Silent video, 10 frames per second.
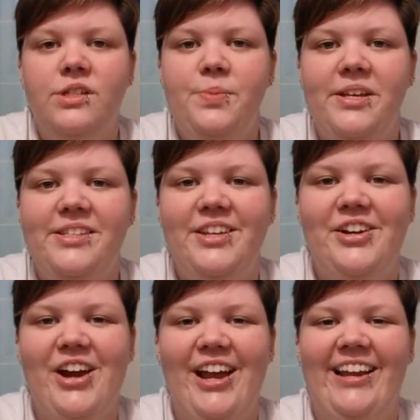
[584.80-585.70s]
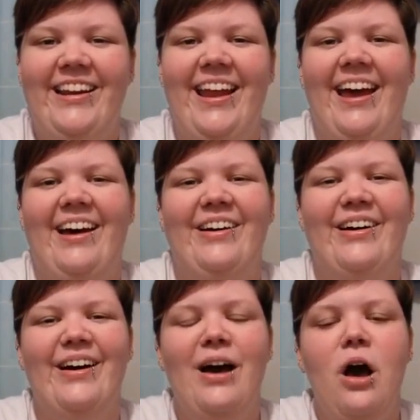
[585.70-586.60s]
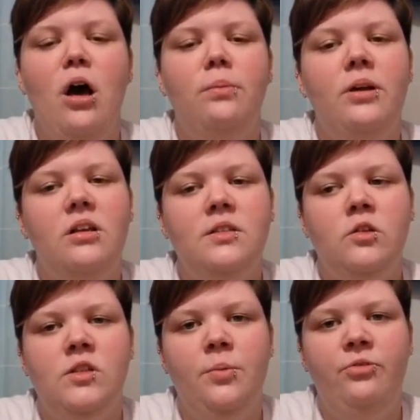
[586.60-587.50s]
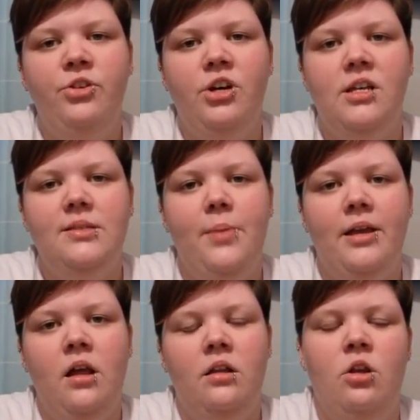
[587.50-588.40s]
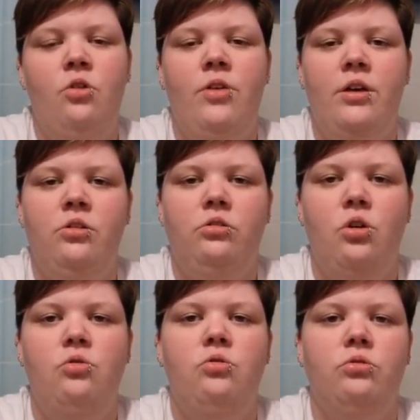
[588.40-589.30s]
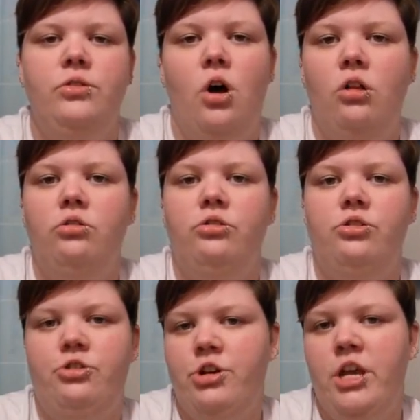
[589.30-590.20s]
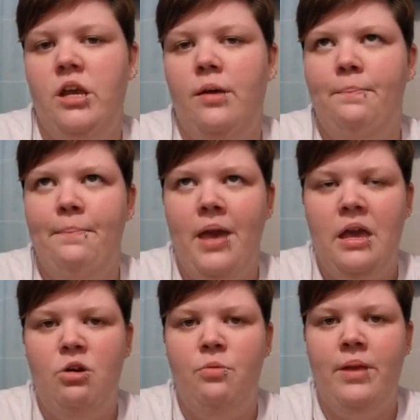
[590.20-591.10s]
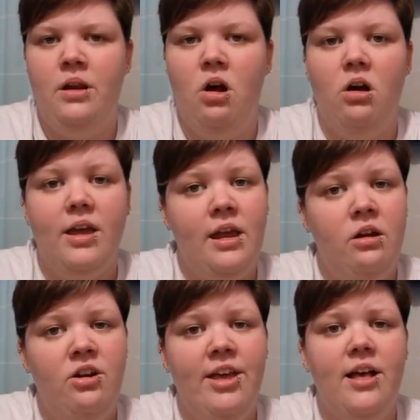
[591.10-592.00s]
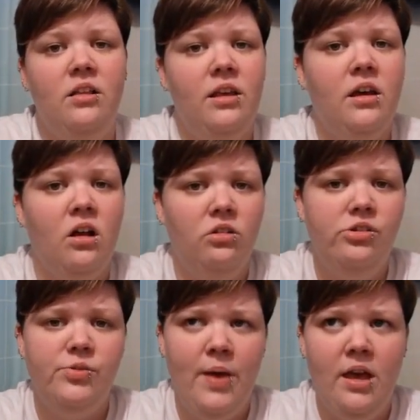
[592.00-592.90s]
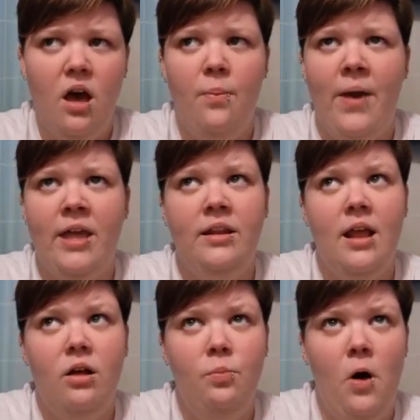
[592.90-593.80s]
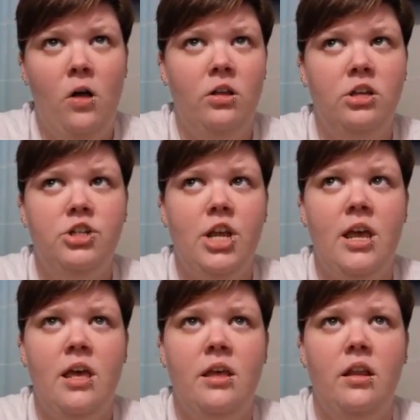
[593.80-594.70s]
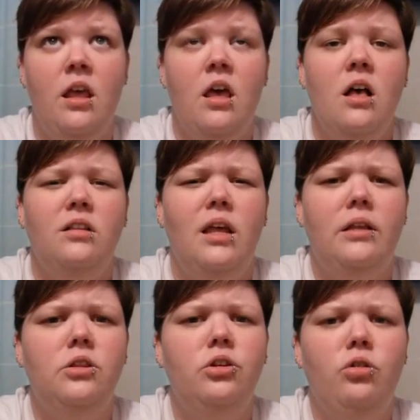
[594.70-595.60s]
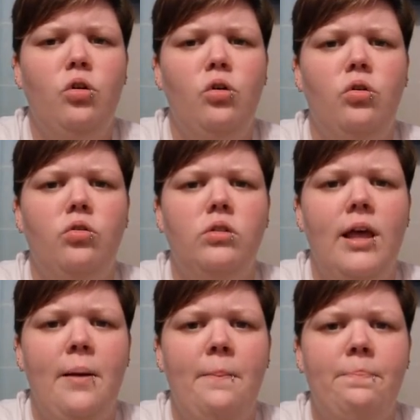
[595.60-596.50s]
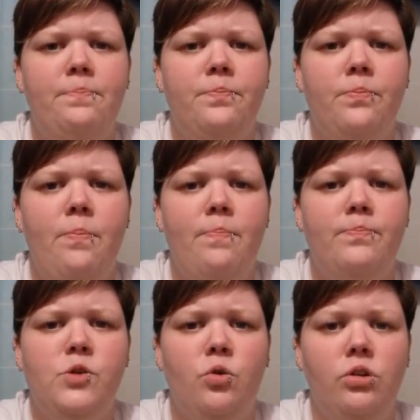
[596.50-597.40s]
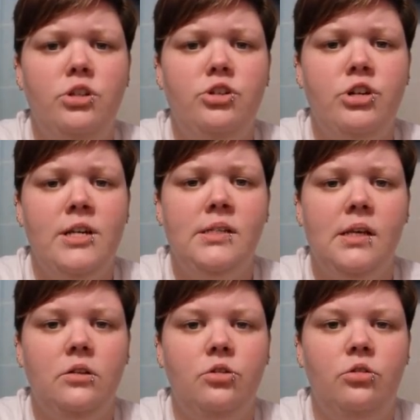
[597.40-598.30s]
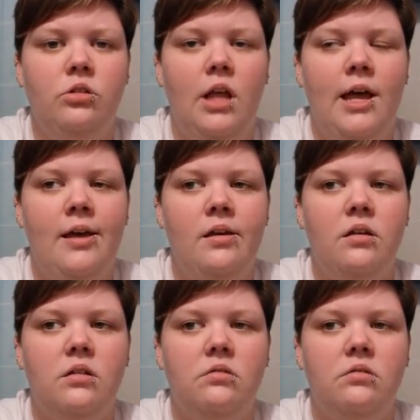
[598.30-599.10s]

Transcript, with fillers: spacey right now. But also, some of you guys might not know that your local Dollar Tree may or may not carry LA Colors makeup and nail polish and like little like toiletries, like little like